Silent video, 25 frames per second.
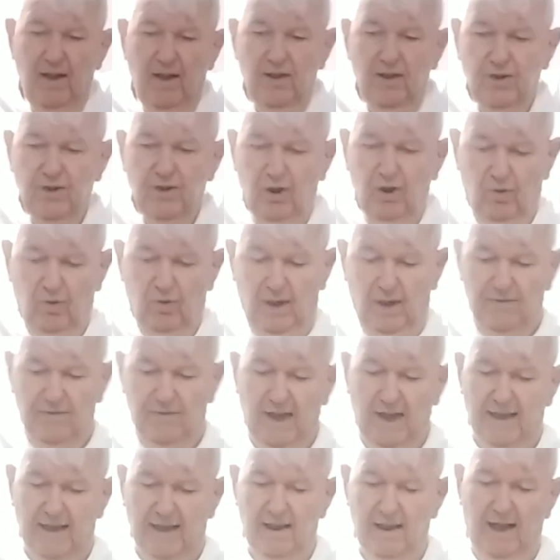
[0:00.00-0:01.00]
So I've
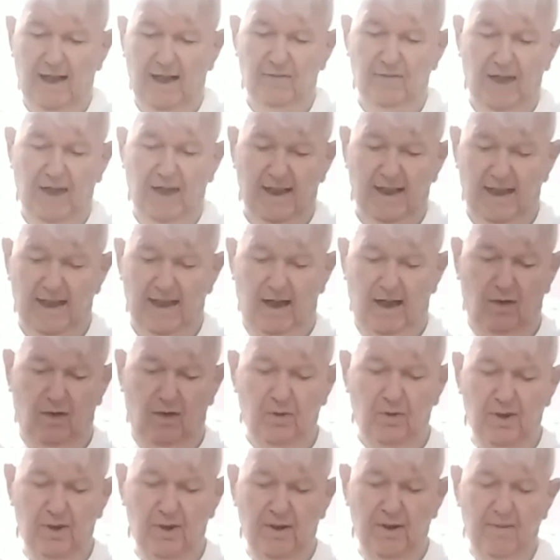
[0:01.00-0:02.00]
got
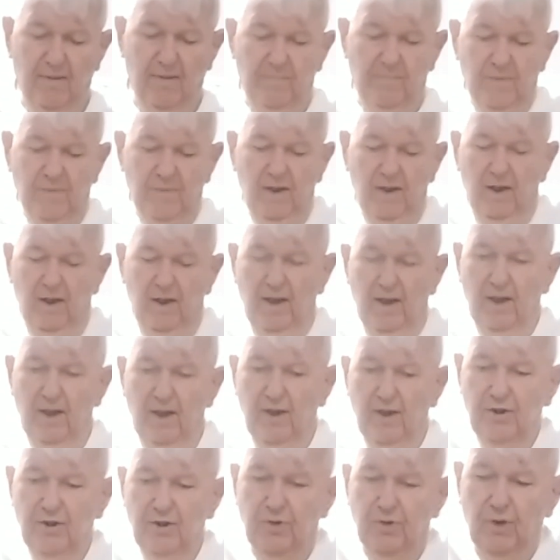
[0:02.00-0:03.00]
now
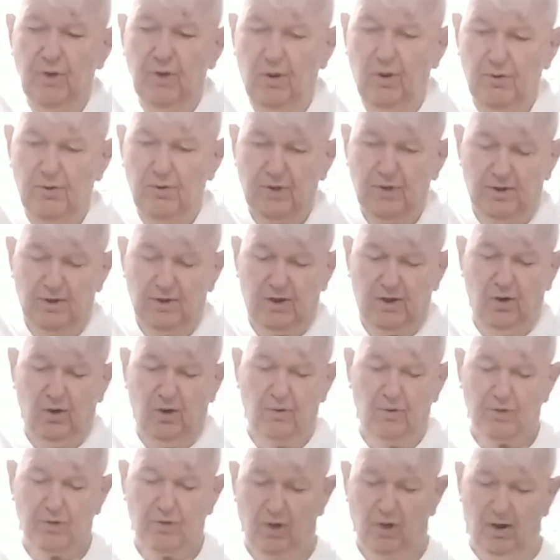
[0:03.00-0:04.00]
2 goes on the
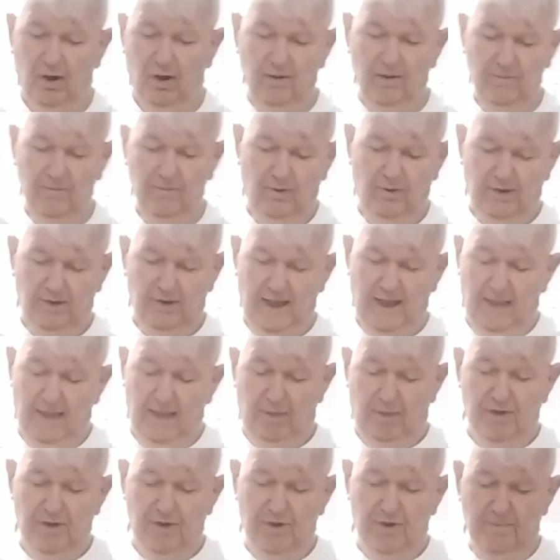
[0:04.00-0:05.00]
coleslaw, on the
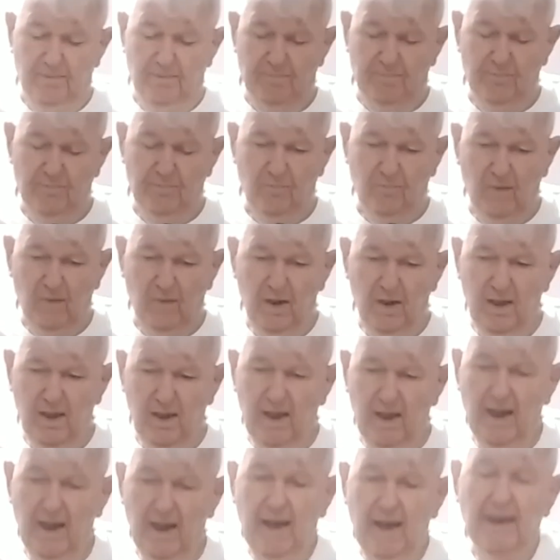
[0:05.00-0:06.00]
cabbage.
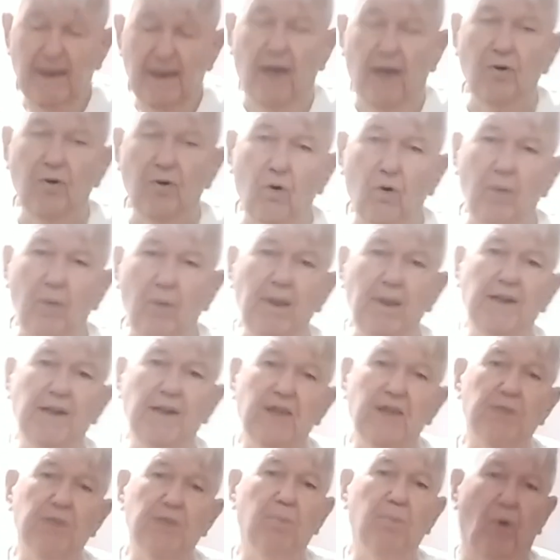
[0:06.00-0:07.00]
Now normally at
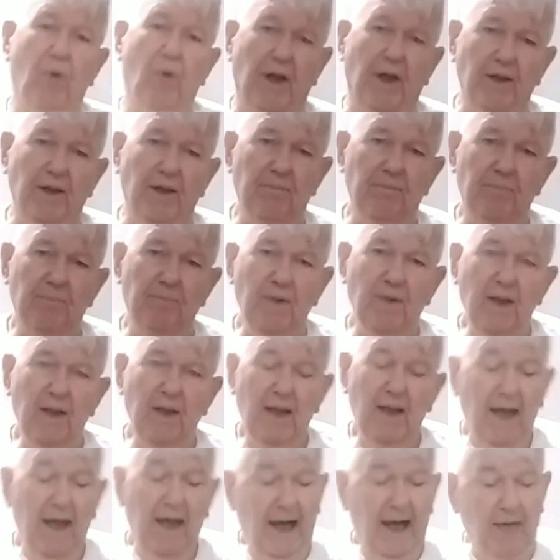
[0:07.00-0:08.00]
this point
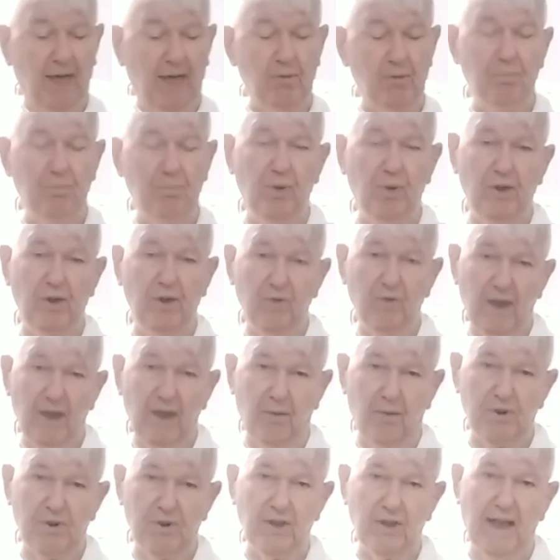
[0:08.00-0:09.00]
I
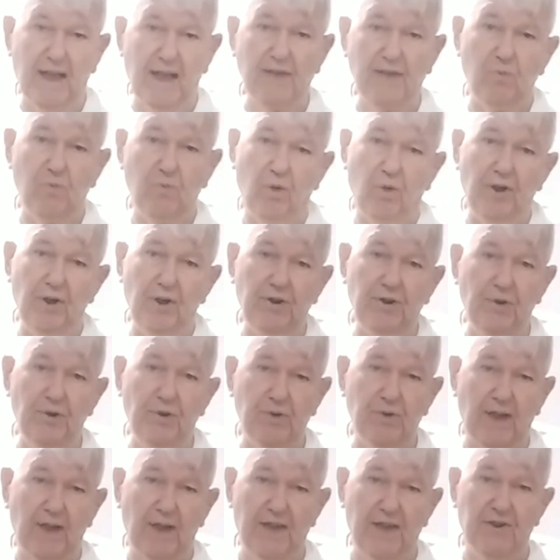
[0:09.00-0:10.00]
would slice 1 or 2
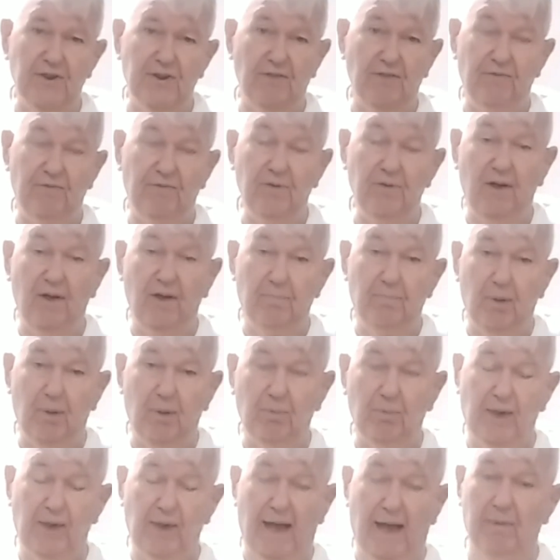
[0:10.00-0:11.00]
slices of
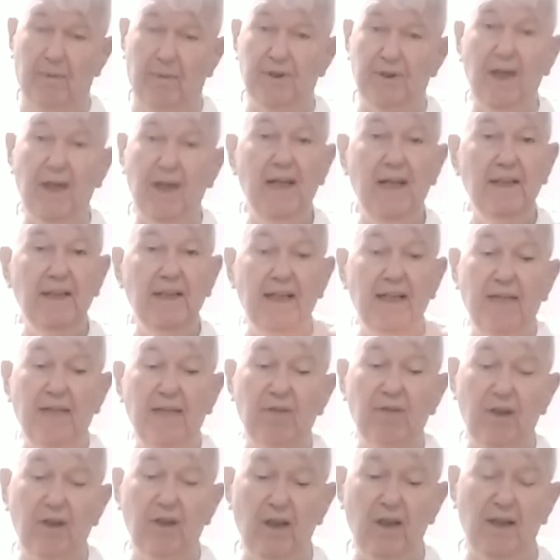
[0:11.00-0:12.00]
purple cabbage to give
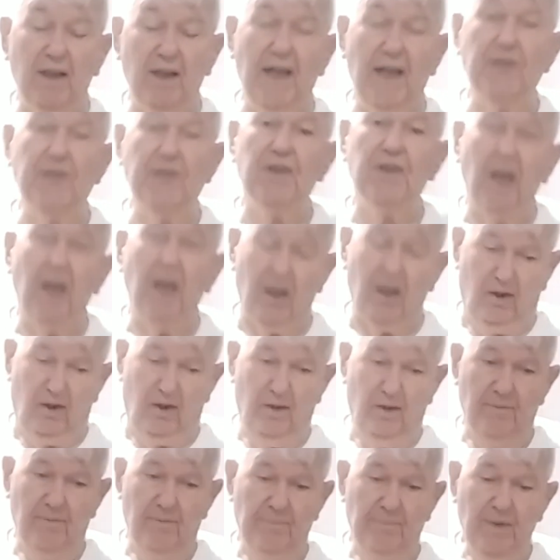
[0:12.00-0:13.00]
it a little nice
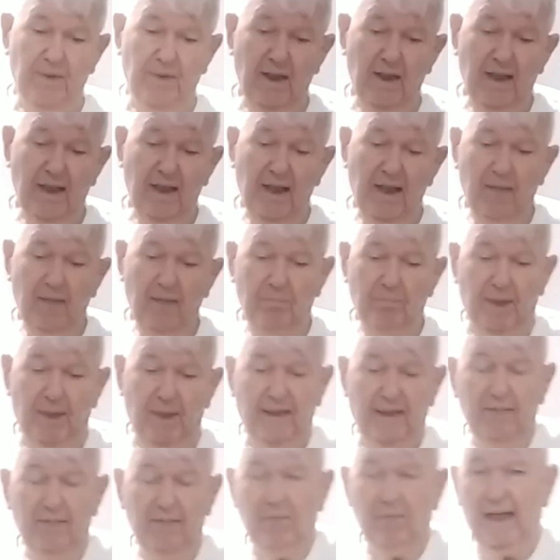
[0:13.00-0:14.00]
color.
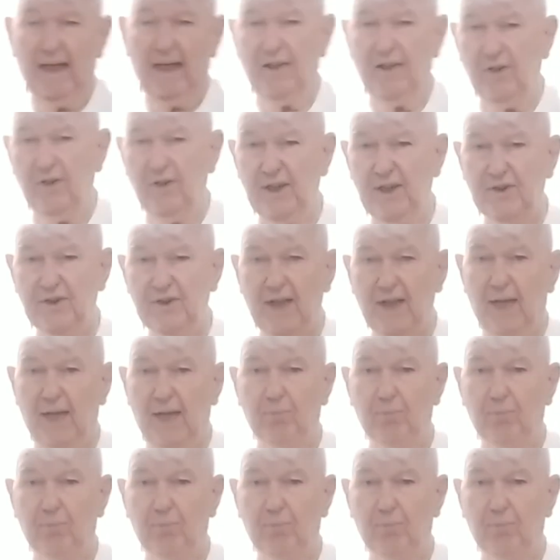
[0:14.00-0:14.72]
But my goodness, I